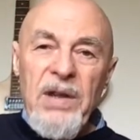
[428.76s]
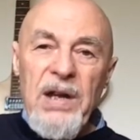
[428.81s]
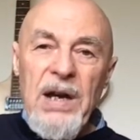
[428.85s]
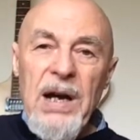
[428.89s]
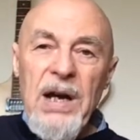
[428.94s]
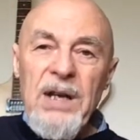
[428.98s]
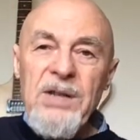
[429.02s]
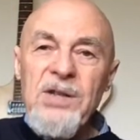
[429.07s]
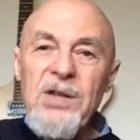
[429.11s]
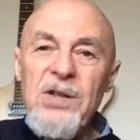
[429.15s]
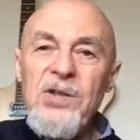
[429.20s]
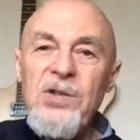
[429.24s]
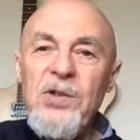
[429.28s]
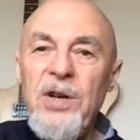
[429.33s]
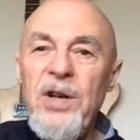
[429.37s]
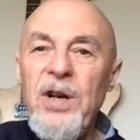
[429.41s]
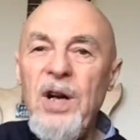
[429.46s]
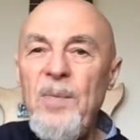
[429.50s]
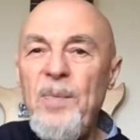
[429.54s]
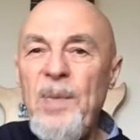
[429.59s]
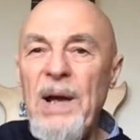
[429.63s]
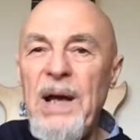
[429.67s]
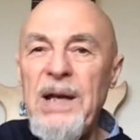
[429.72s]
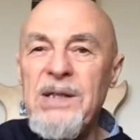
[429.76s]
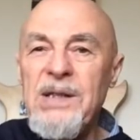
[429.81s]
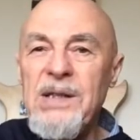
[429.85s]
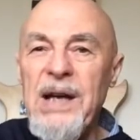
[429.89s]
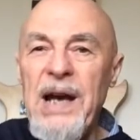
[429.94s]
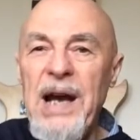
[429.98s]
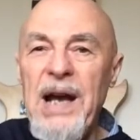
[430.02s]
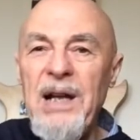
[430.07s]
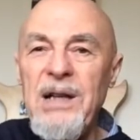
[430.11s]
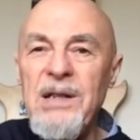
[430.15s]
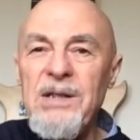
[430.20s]
answer, should I play
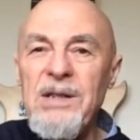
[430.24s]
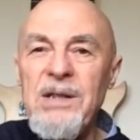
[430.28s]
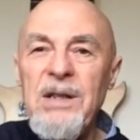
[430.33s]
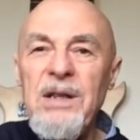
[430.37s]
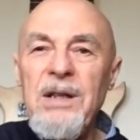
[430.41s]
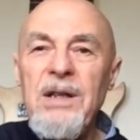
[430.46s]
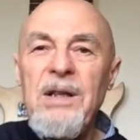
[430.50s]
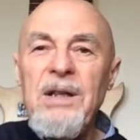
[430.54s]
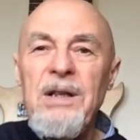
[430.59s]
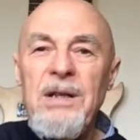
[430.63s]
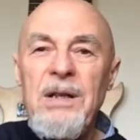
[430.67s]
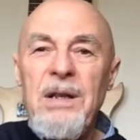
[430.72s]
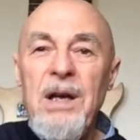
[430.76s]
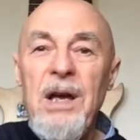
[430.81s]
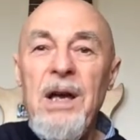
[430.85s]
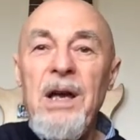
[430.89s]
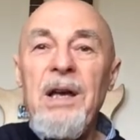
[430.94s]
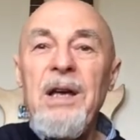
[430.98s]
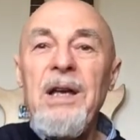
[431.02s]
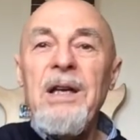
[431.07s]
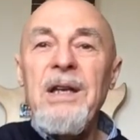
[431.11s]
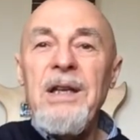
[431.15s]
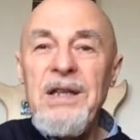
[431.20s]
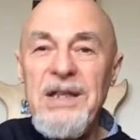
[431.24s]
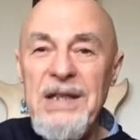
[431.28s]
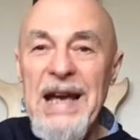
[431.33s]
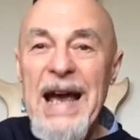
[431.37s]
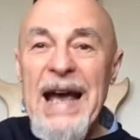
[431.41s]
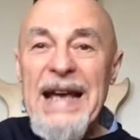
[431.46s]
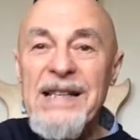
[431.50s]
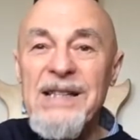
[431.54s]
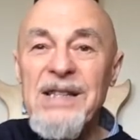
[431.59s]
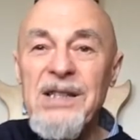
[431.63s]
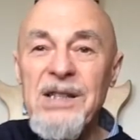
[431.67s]
scales?
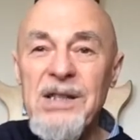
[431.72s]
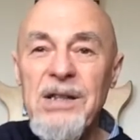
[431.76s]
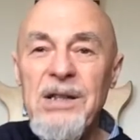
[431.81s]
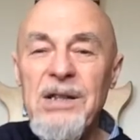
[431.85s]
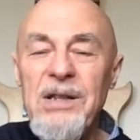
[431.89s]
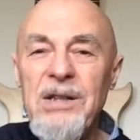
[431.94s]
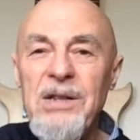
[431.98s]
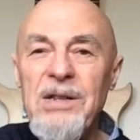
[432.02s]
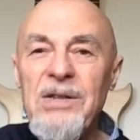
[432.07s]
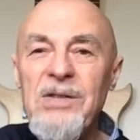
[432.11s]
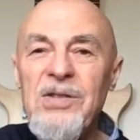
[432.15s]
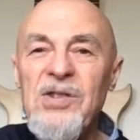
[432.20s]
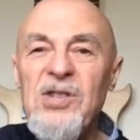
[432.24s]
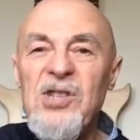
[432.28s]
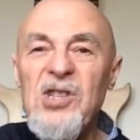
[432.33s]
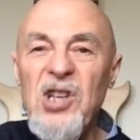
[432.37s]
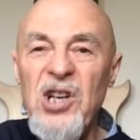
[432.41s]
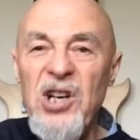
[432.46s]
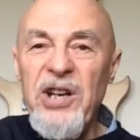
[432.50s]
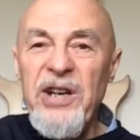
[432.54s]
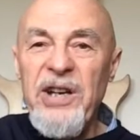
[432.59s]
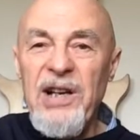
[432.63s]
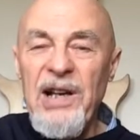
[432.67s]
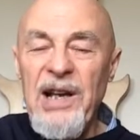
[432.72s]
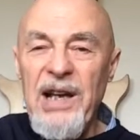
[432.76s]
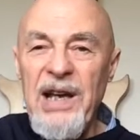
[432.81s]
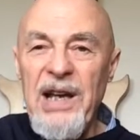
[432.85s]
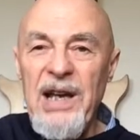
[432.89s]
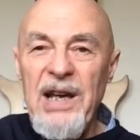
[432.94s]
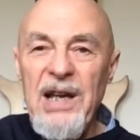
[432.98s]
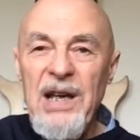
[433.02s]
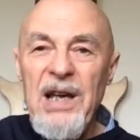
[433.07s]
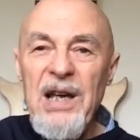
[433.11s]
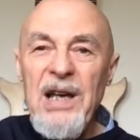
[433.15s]
Yes, certainly.
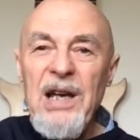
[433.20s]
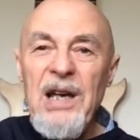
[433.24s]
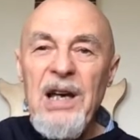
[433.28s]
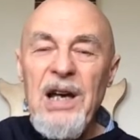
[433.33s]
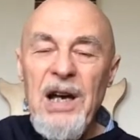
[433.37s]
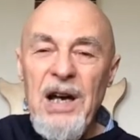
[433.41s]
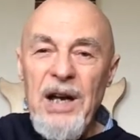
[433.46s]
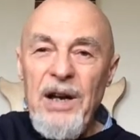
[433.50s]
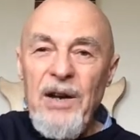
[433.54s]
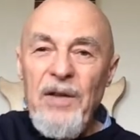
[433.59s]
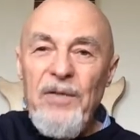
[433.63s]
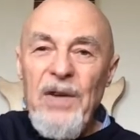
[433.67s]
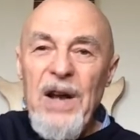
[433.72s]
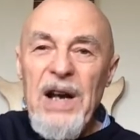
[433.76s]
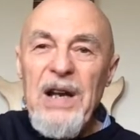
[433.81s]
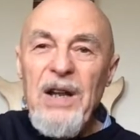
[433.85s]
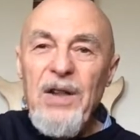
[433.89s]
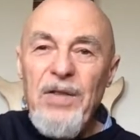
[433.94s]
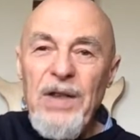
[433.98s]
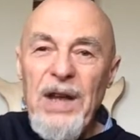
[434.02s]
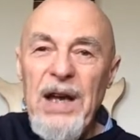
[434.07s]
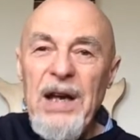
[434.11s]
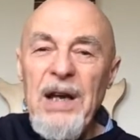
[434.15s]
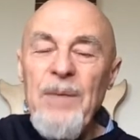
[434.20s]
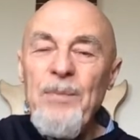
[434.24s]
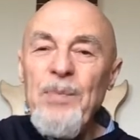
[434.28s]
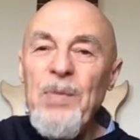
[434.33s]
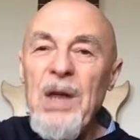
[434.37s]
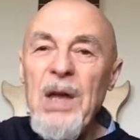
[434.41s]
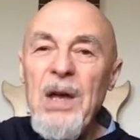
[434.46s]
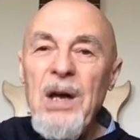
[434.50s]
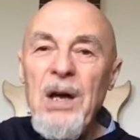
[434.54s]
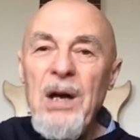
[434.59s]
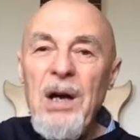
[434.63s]
And if anything,
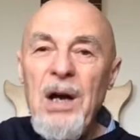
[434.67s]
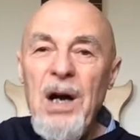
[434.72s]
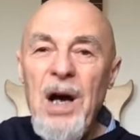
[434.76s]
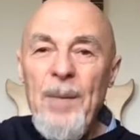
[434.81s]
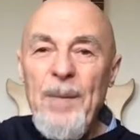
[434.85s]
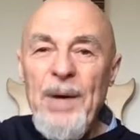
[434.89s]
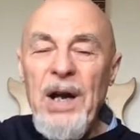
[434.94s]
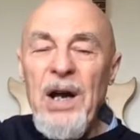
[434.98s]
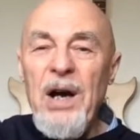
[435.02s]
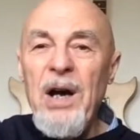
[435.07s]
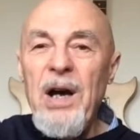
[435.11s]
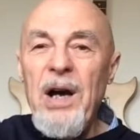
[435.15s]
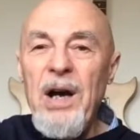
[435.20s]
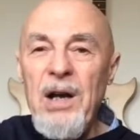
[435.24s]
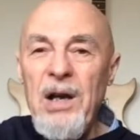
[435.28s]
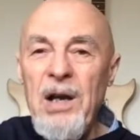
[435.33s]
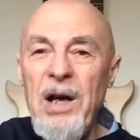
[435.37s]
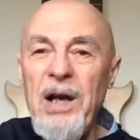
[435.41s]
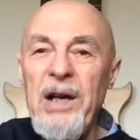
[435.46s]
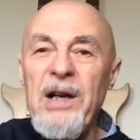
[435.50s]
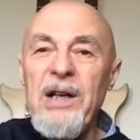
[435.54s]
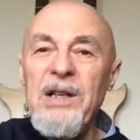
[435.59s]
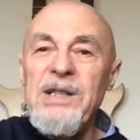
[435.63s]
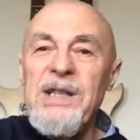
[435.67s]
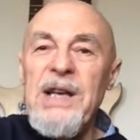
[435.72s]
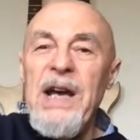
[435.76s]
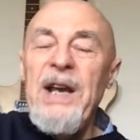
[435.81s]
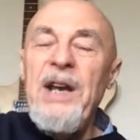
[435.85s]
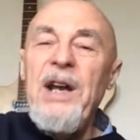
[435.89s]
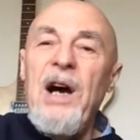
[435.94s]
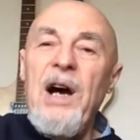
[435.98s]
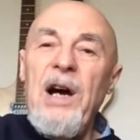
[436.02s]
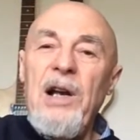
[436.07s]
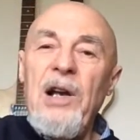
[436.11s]
I mean, like I
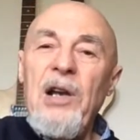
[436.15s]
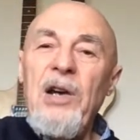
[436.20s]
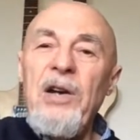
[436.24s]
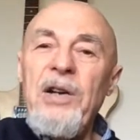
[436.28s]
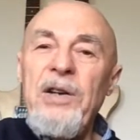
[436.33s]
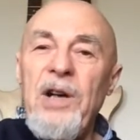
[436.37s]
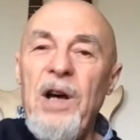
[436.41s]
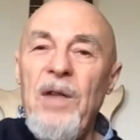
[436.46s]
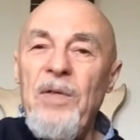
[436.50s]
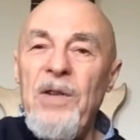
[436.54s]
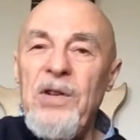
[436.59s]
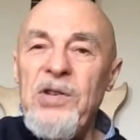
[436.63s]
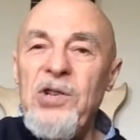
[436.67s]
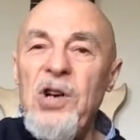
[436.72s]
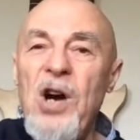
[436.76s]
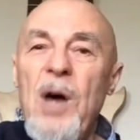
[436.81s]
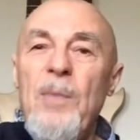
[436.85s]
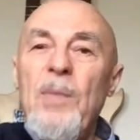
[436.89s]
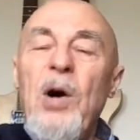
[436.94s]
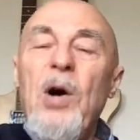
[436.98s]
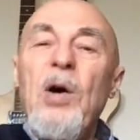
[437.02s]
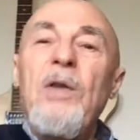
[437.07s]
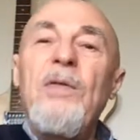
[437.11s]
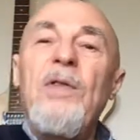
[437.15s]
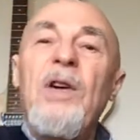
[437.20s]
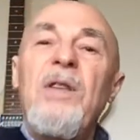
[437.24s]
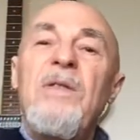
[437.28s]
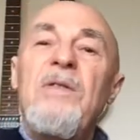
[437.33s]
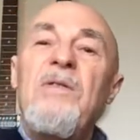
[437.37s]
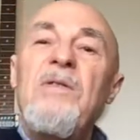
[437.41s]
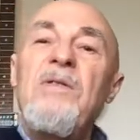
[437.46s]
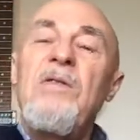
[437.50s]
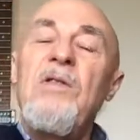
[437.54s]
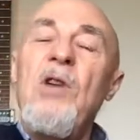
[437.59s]
said, I learned on the job
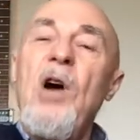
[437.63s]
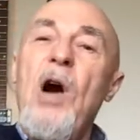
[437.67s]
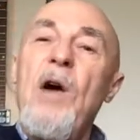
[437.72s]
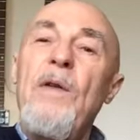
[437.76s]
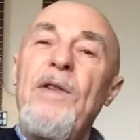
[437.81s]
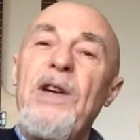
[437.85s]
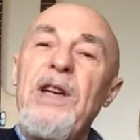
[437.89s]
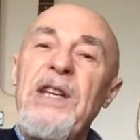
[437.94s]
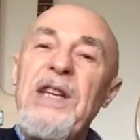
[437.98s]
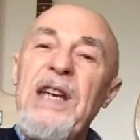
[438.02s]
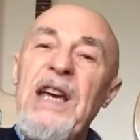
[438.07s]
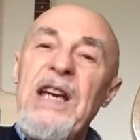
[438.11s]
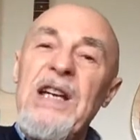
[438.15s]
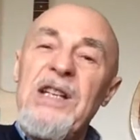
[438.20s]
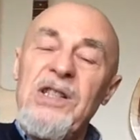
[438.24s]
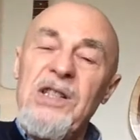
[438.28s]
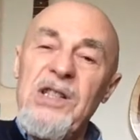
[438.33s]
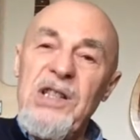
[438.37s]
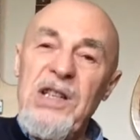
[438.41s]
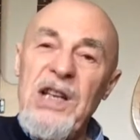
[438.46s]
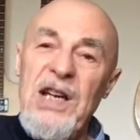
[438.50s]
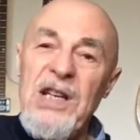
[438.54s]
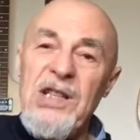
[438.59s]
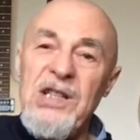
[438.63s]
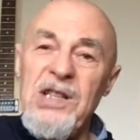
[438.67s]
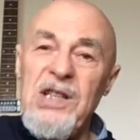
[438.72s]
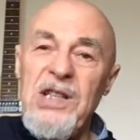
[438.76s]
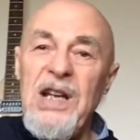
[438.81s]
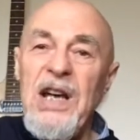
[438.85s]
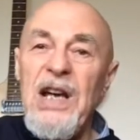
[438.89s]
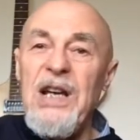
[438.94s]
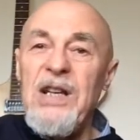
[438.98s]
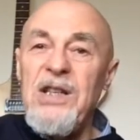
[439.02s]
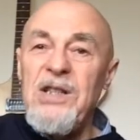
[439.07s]
over years and years and
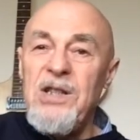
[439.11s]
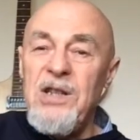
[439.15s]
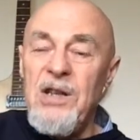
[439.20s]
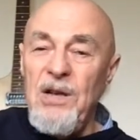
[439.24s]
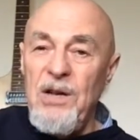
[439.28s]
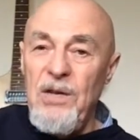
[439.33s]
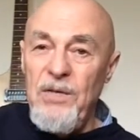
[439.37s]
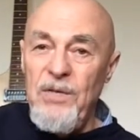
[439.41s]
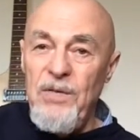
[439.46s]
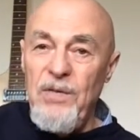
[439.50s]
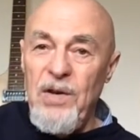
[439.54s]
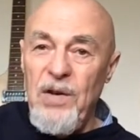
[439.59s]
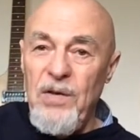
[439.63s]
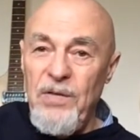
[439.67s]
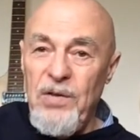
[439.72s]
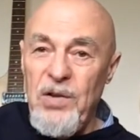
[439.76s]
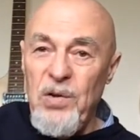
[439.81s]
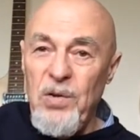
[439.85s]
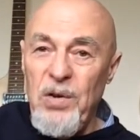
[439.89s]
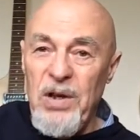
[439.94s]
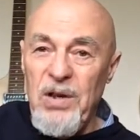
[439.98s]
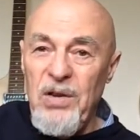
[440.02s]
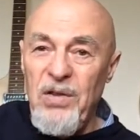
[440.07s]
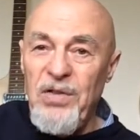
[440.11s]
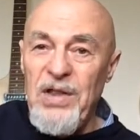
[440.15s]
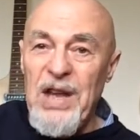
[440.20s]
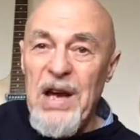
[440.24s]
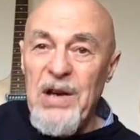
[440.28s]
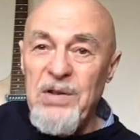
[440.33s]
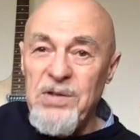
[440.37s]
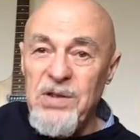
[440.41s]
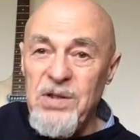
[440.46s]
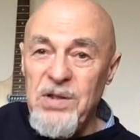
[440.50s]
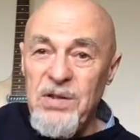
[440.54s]
years of doing
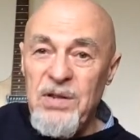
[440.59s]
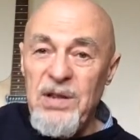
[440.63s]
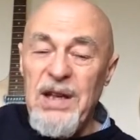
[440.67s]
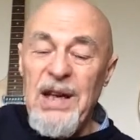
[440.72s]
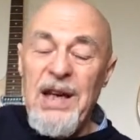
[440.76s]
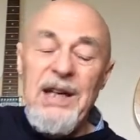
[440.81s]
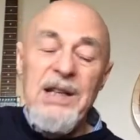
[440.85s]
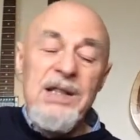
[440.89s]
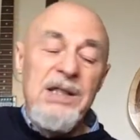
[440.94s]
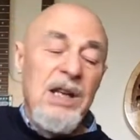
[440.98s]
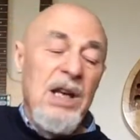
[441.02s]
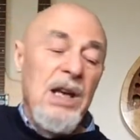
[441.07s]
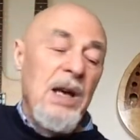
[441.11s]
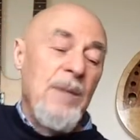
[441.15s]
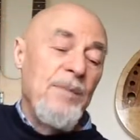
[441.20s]
thousands of gigs,